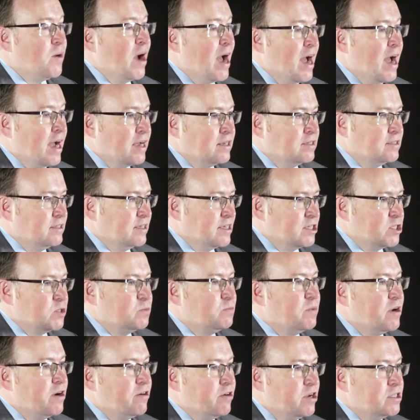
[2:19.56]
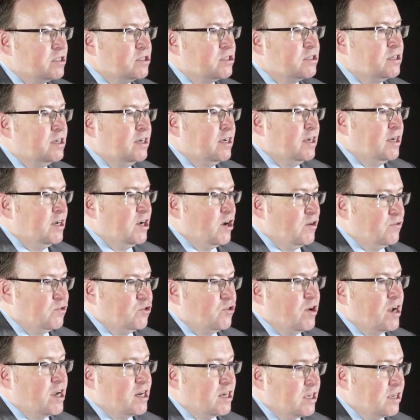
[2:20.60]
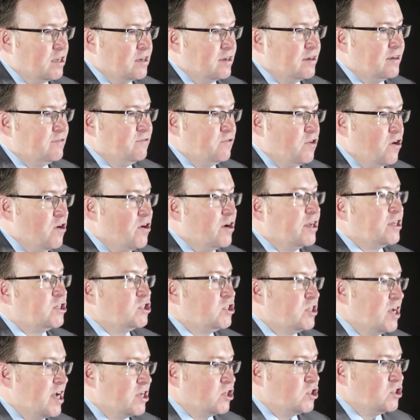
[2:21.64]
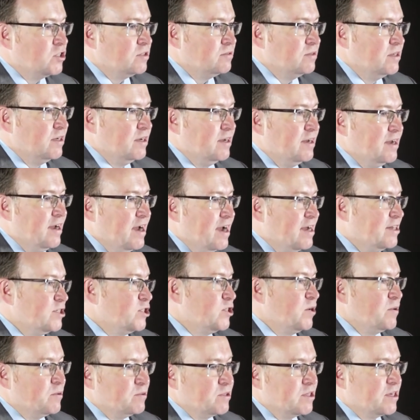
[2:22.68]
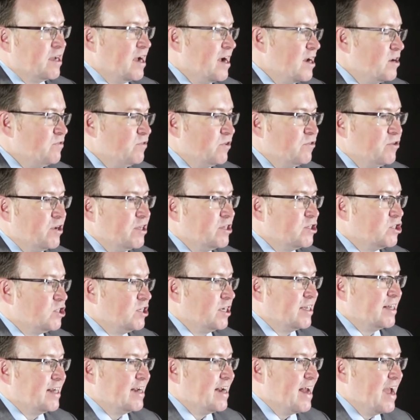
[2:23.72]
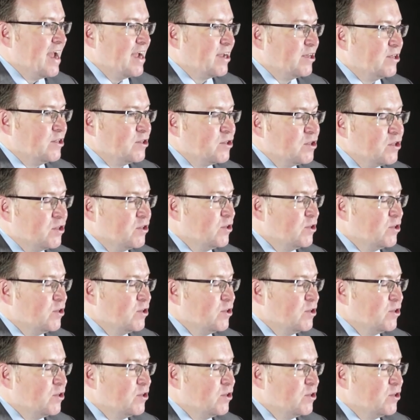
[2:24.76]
you had experience of trading foreign exchange. And so it was a kind of a real chicken and egg. You